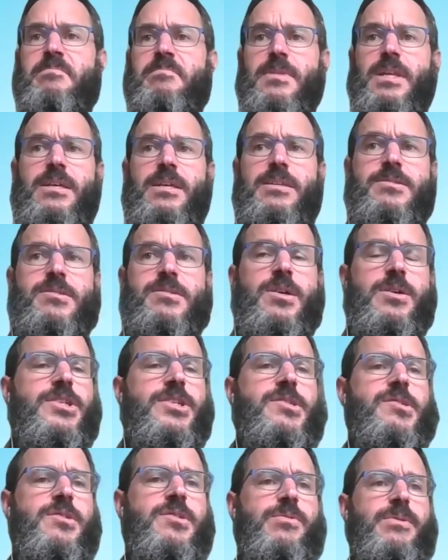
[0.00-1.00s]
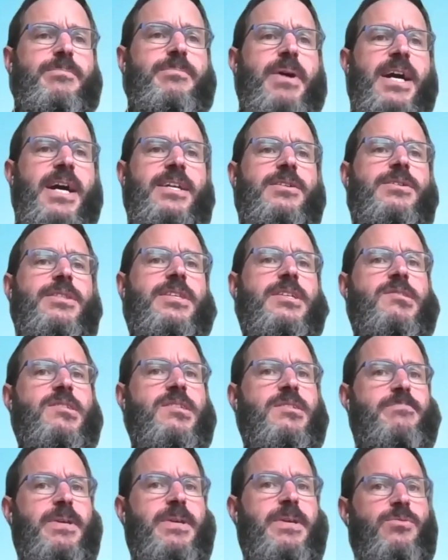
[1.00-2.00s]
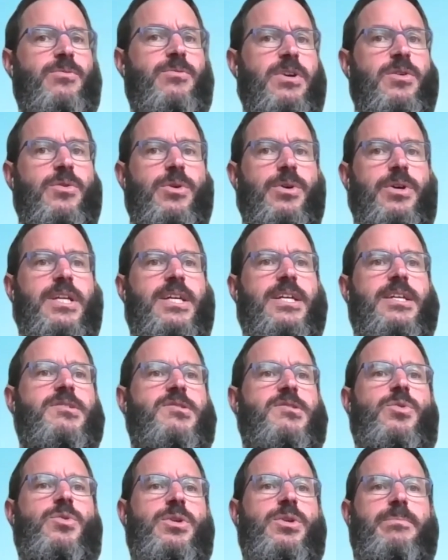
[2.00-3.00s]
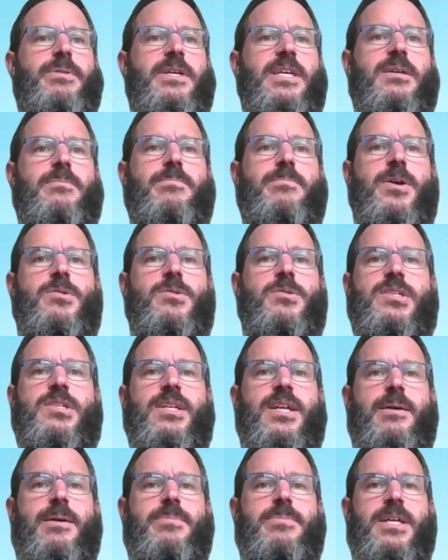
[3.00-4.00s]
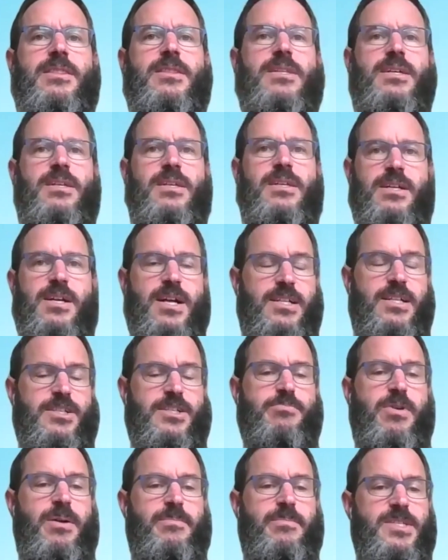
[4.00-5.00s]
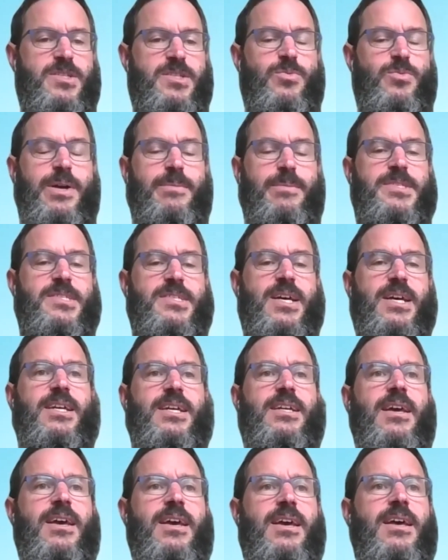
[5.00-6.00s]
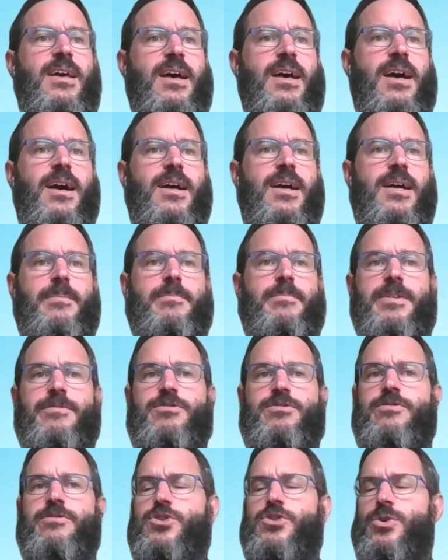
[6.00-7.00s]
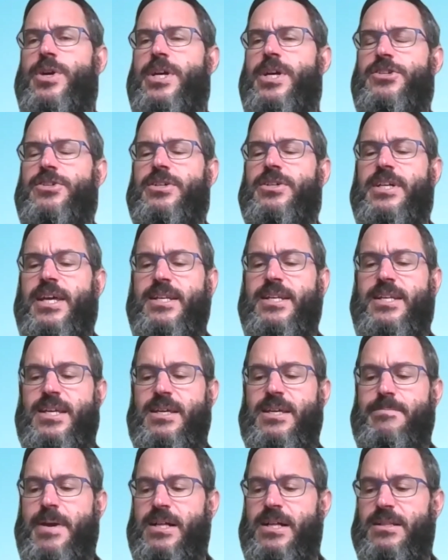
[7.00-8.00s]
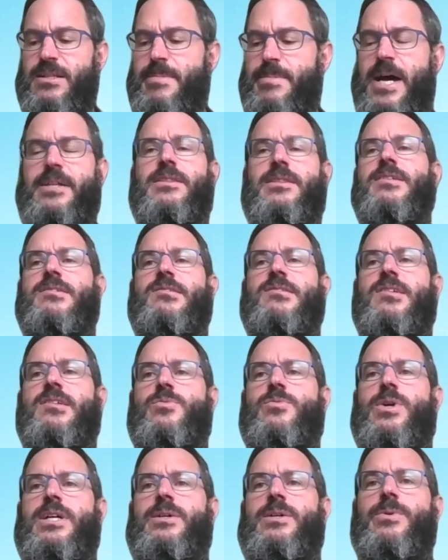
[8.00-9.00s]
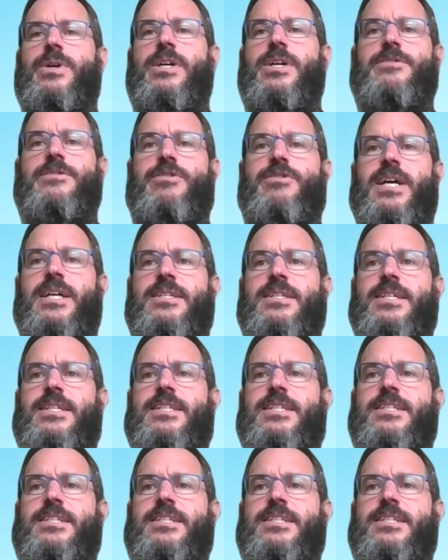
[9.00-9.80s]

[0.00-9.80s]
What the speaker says: So just a reminder, this is being recorded, so it'll be posted up on the College Promise website. If you've joined, you'll get an email about this as well, where to find it.